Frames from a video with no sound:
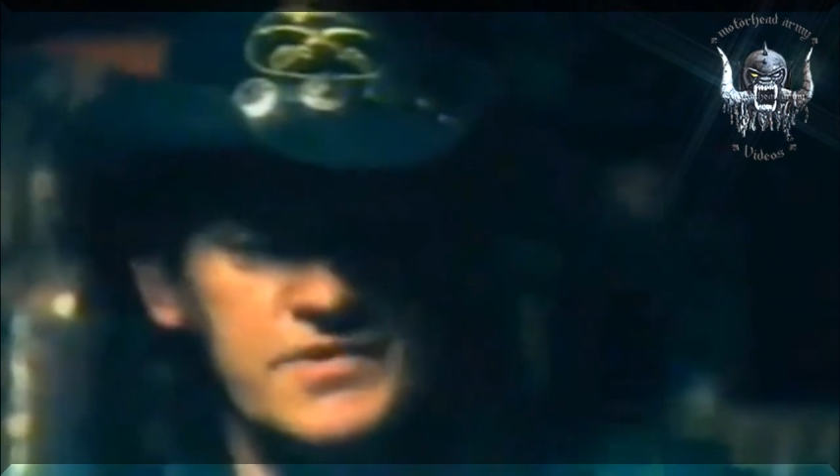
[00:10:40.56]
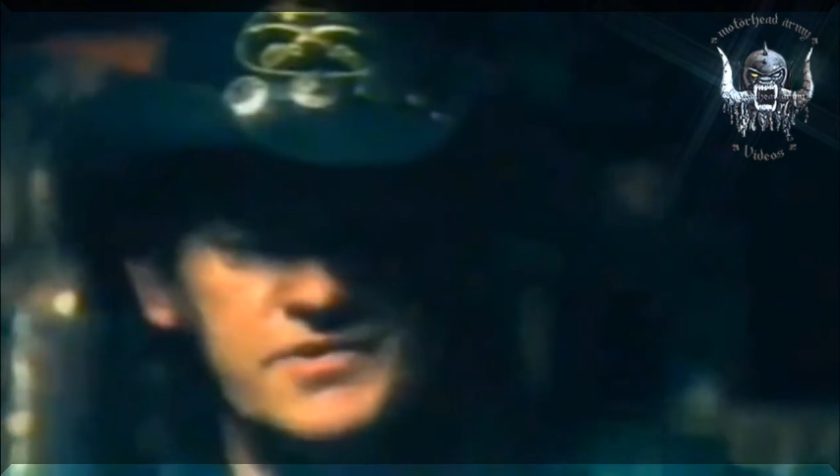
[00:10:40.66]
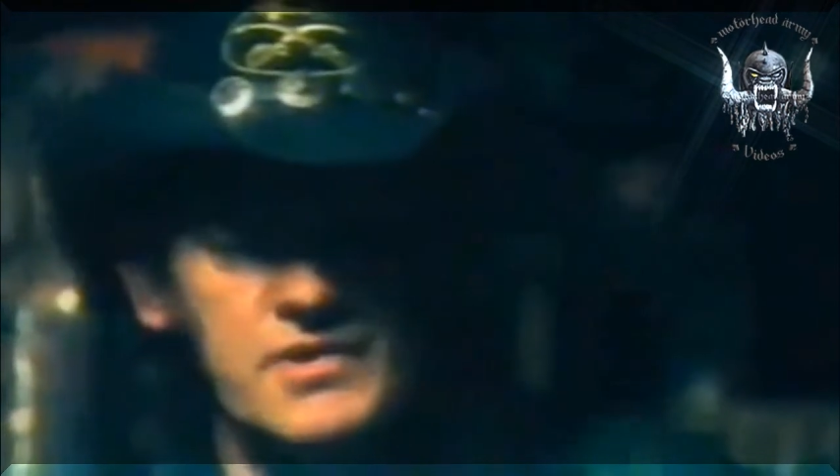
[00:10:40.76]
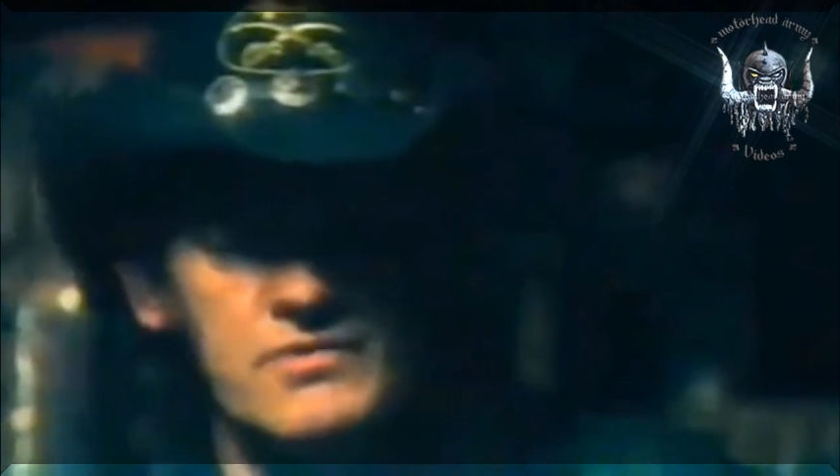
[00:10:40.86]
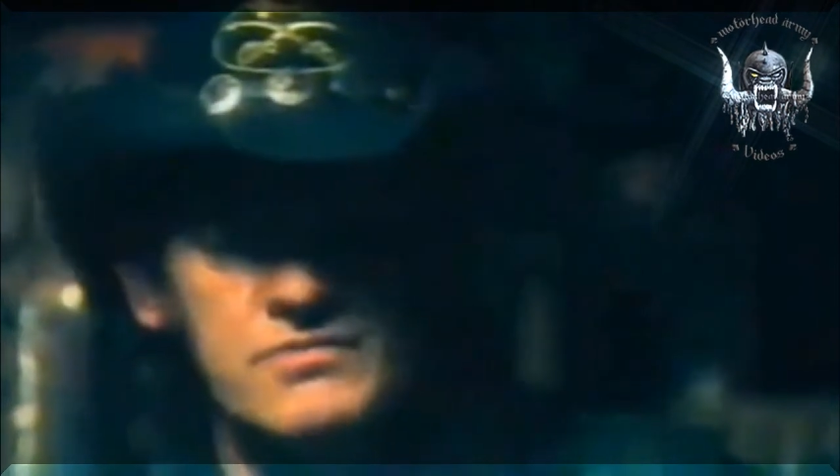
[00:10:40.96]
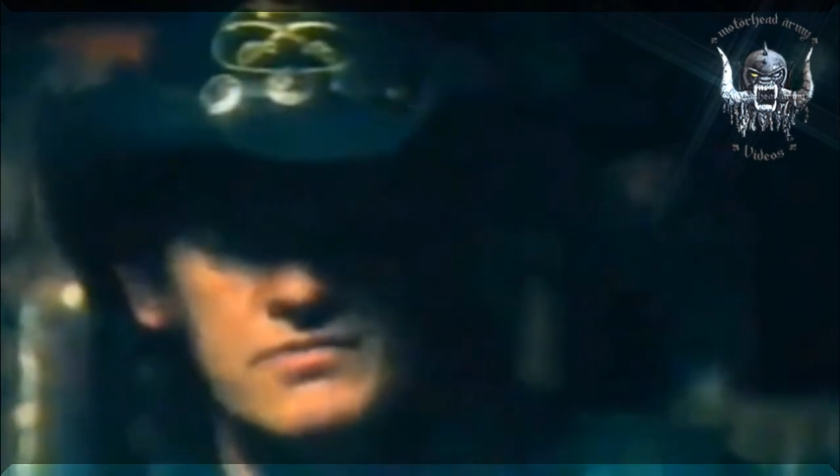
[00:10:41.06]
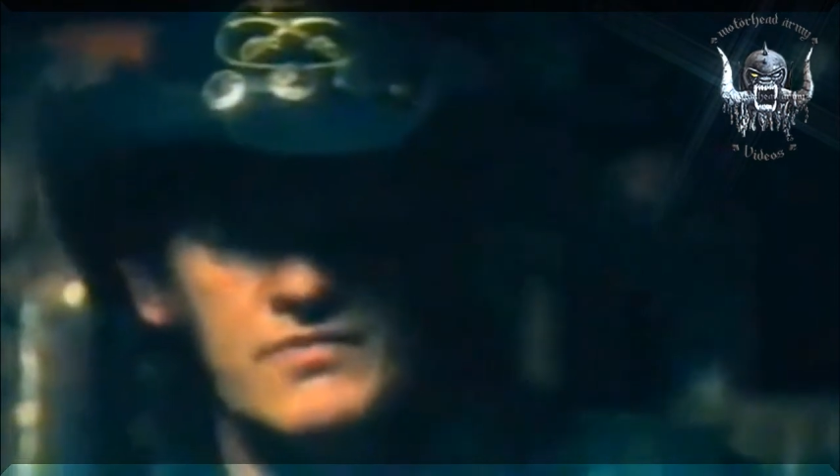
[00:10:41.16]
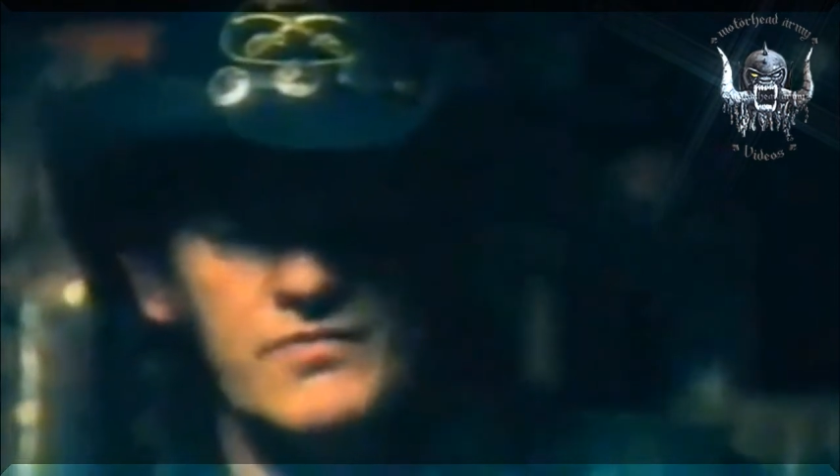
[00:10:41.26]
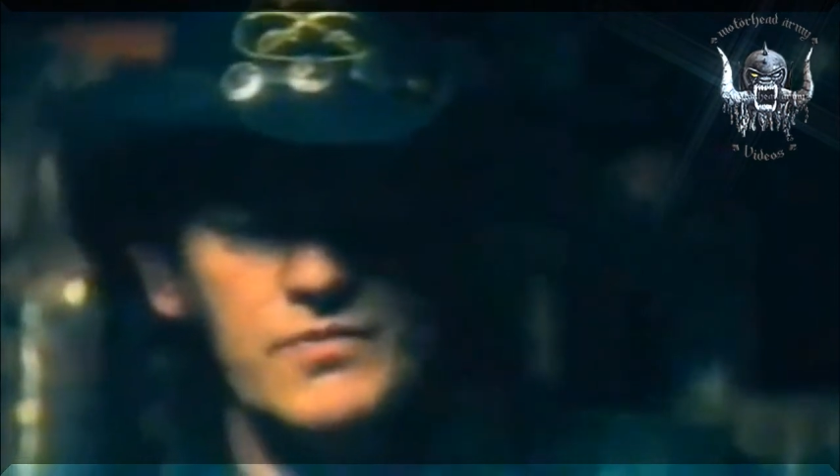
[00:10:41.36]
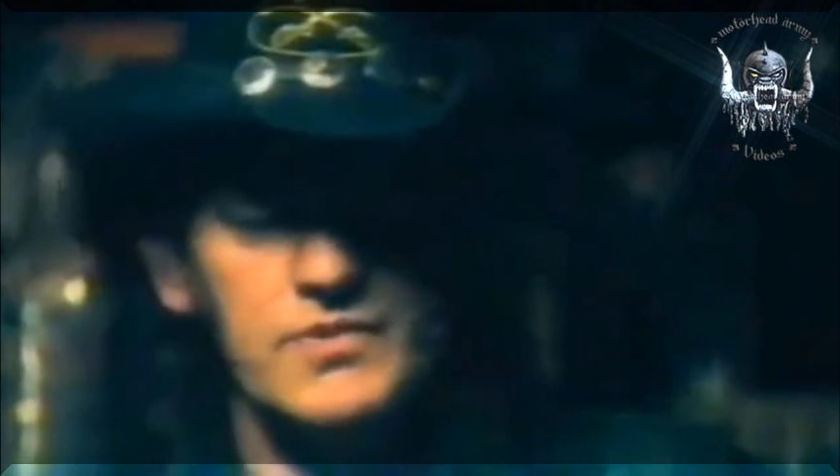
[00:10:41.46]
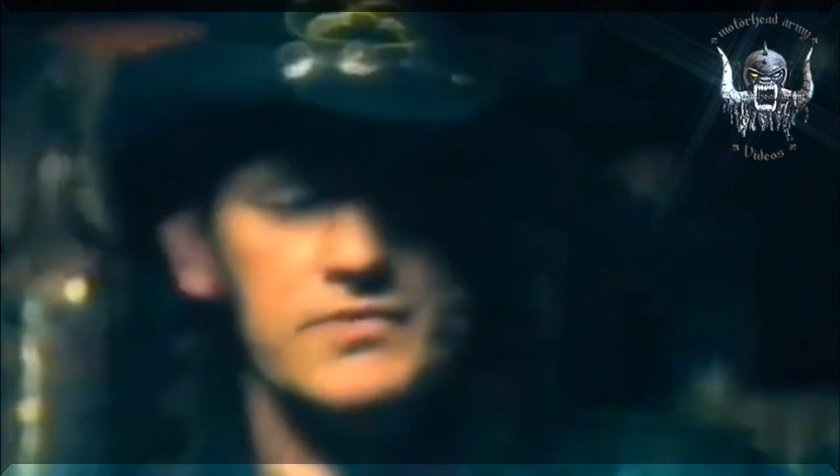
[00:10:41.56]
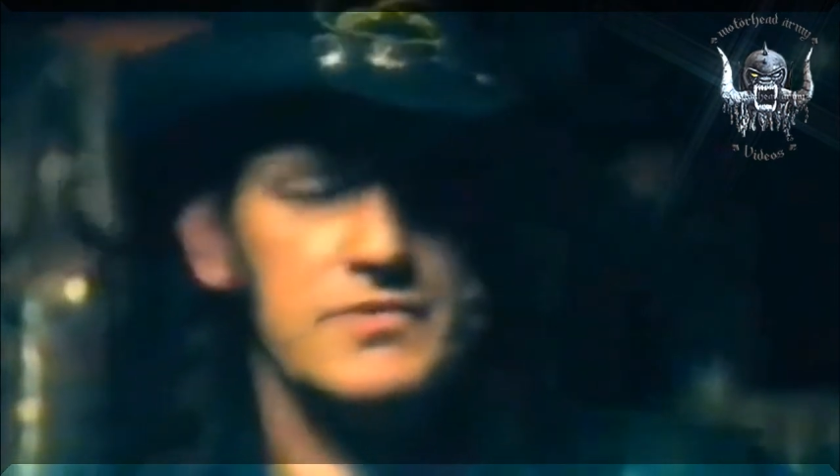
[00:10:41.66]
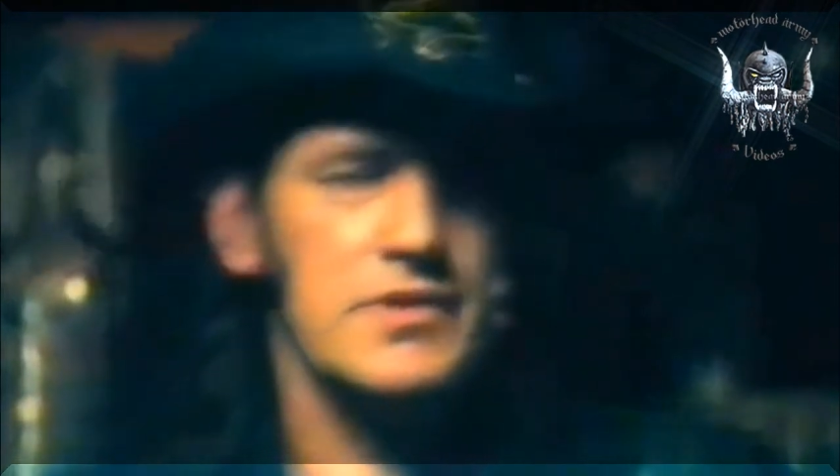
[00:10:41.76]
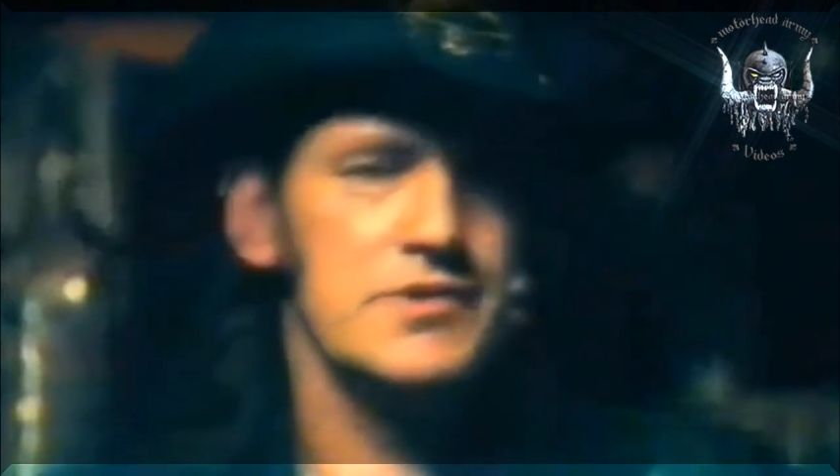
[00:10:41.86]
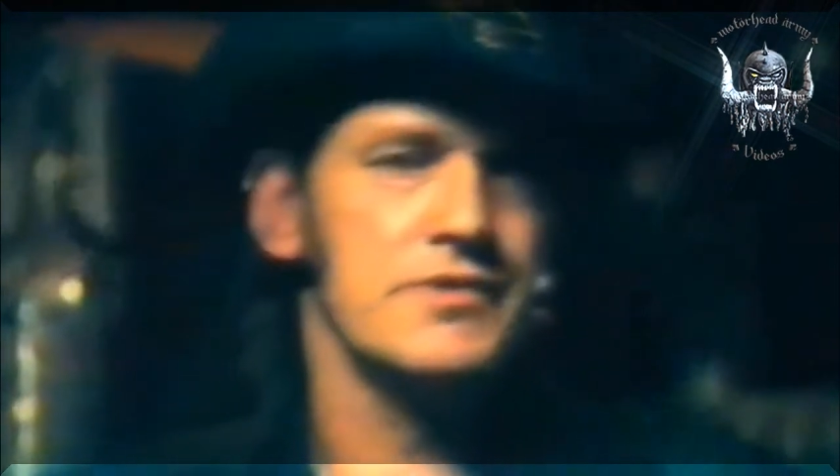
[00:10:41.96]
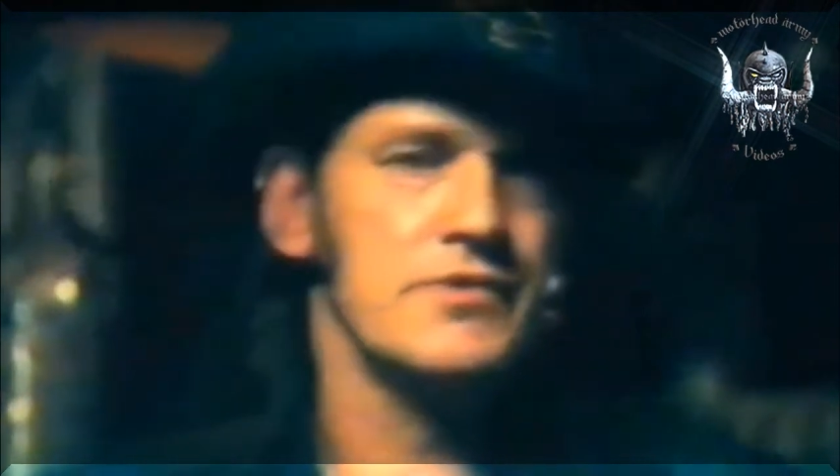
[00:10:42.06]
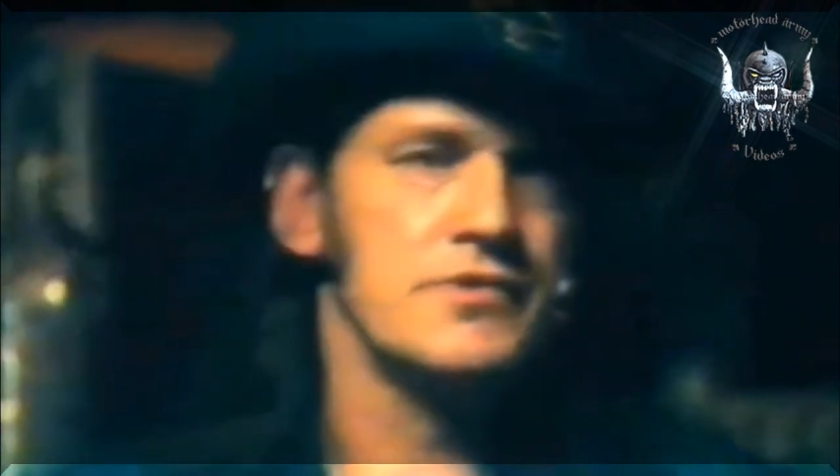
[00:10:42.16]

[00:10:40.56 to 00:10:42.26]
It's so overworked. Listen,